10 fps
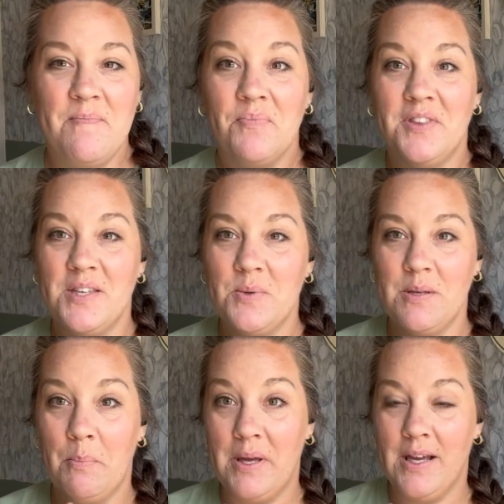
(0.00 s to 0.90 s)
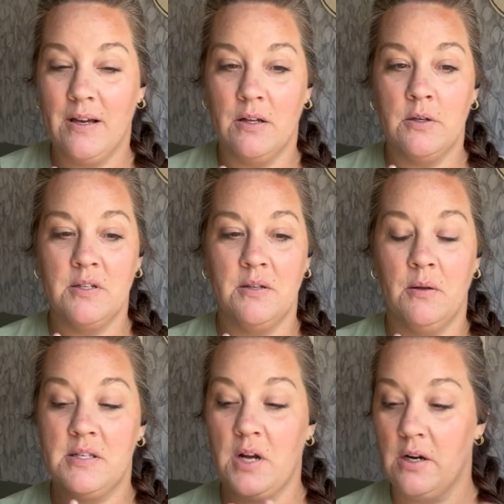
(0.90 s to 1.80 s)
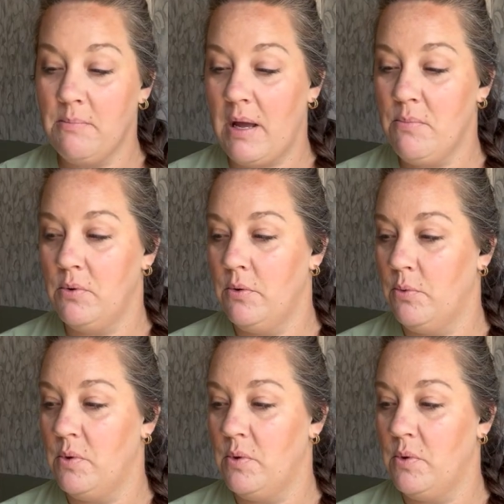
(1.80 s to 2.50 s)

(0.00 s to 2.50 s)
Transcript: This was starting my booth